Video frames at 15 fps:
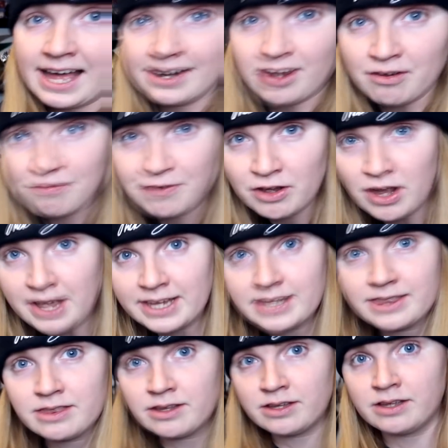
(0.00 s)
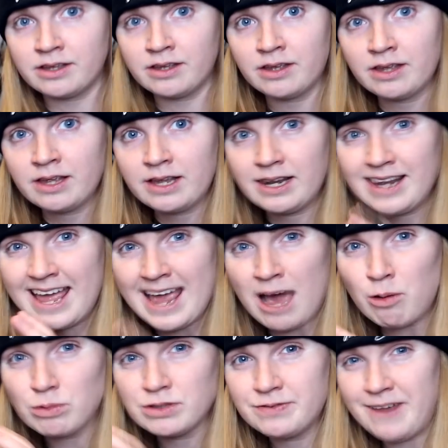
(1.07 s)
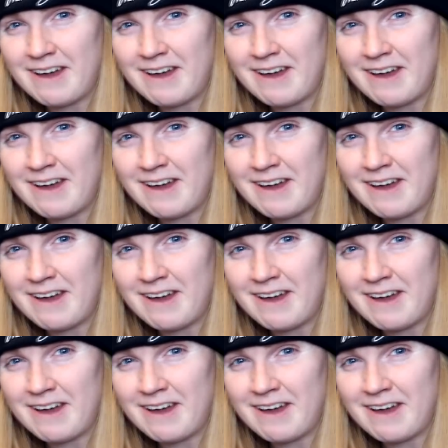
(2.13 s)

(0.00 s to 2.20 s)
and I feel like the layout was